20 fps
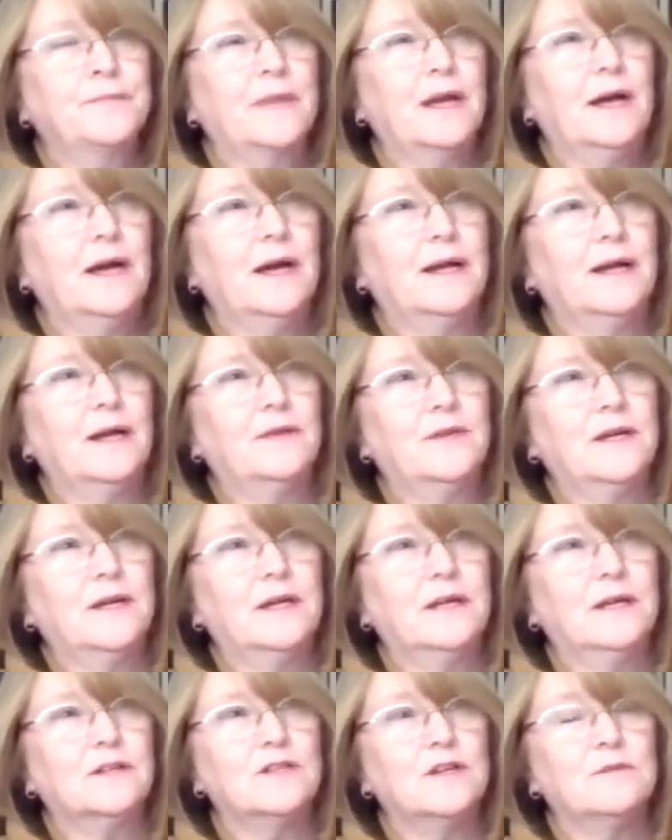And I
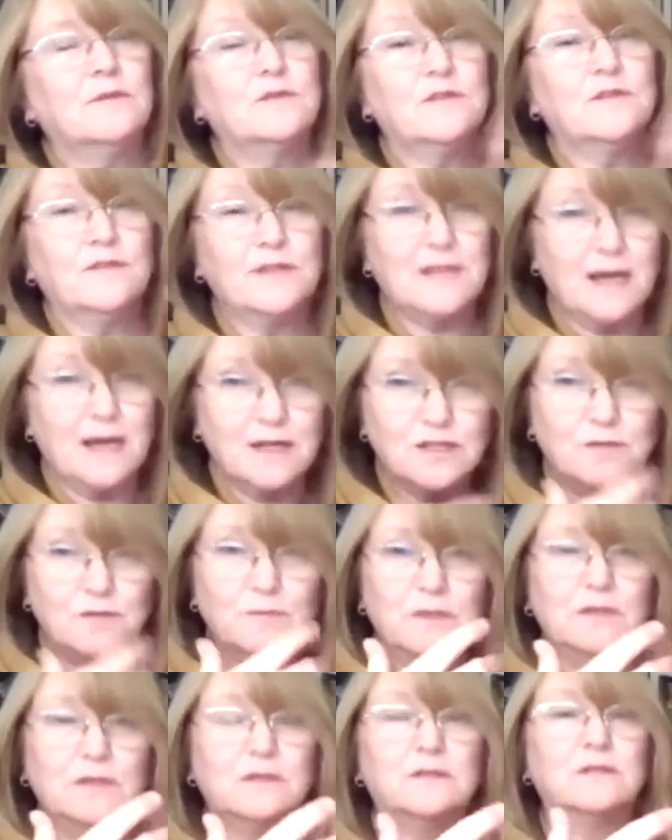think in terms of
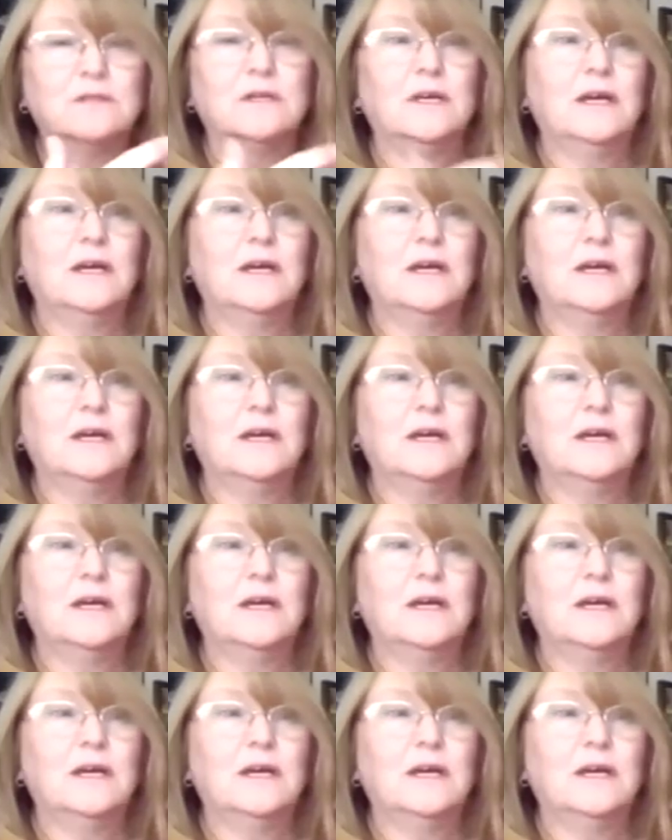attachment,